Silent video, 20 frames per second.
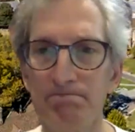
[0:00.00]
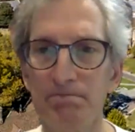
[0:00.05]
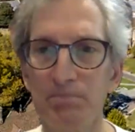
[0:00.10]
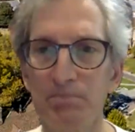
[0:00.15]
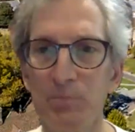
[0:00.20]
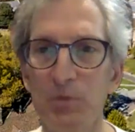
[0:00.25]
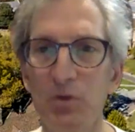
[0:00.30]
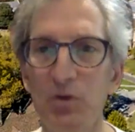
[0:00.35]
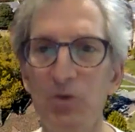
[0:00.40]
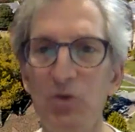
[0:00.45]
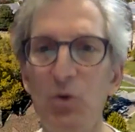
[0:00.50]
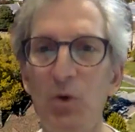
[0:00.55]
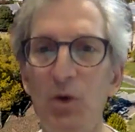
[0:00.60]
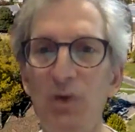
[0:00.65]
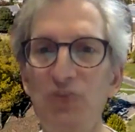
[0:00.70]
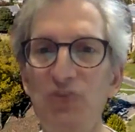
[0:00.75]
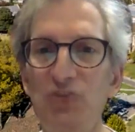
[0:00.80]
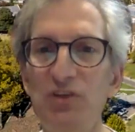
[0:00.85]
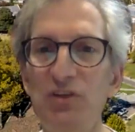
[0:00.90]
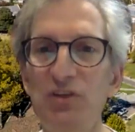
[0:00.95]
Good
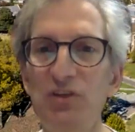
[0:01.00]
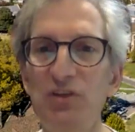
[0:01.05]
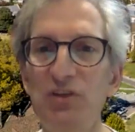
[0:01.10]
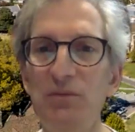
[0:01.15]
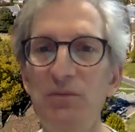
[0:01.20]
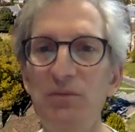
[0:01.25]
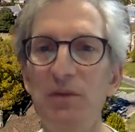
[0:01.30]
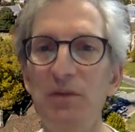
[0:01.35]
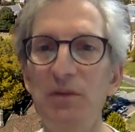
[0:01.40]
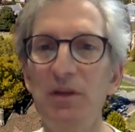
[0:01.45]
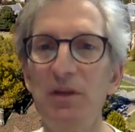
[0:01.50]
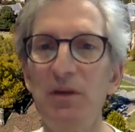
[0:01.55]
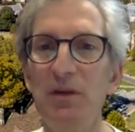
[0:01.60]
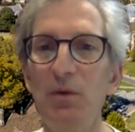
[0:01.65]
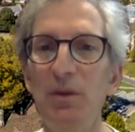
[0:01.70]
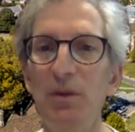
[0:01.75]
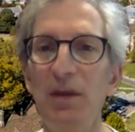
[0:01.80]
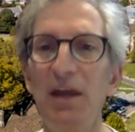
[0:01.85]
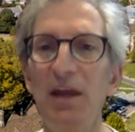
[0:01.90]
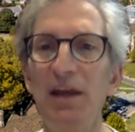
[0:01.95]
question.
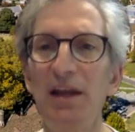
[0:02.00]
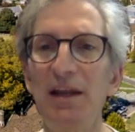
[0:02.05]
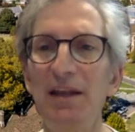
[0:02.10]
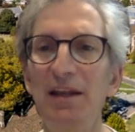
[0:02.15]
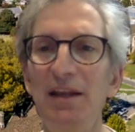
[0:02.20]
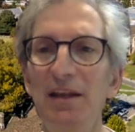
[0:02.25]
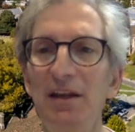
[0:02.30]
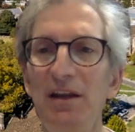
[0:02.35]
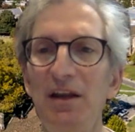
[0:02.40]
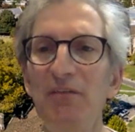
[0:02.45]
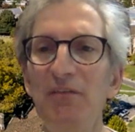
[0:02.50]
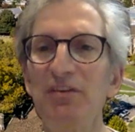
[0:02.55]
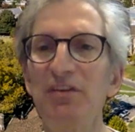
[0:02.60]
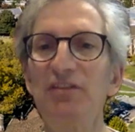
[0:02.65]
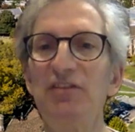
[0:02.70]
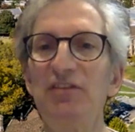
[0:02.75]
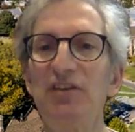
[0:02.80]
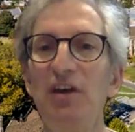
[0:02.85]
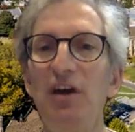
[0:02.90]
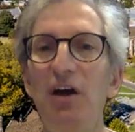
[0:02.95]
Without it, obviously,
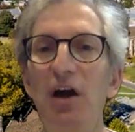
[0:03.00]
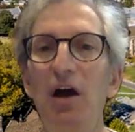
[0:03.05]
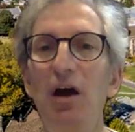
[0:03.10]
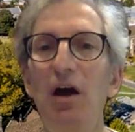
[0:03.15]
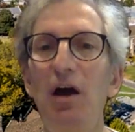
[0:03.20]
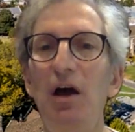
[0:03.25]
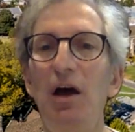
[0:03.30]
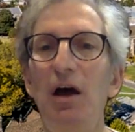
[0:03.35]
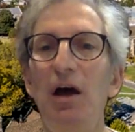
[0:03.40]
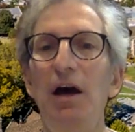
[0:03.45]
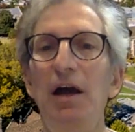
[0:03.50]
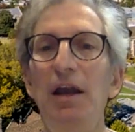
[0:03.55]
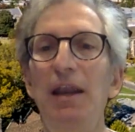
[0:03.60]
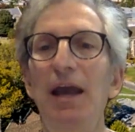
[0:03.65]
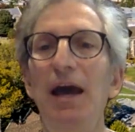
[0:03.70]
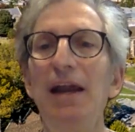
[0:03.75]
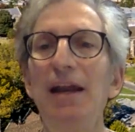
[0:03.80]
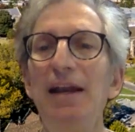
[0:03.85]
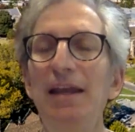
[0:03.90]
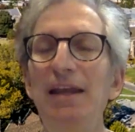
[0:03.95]
it's
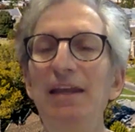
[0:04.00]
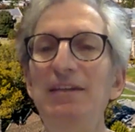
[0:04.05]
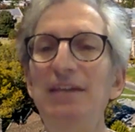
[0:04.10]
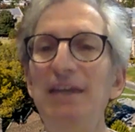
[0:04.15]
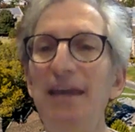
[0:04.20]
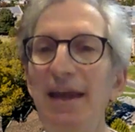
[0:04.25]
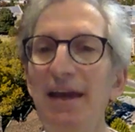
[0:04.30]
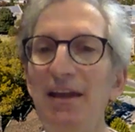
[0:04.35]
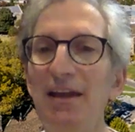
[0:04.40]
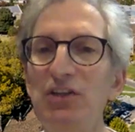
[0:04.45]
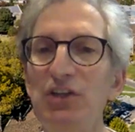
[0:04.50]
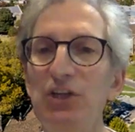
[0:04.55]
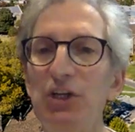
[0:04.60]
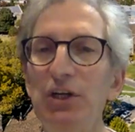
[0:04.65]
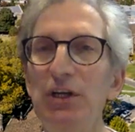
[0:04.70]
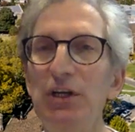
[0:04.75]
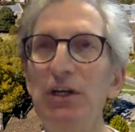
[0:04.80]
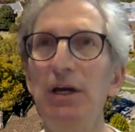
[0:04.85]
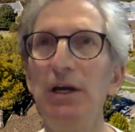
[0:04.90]
not an easy answer.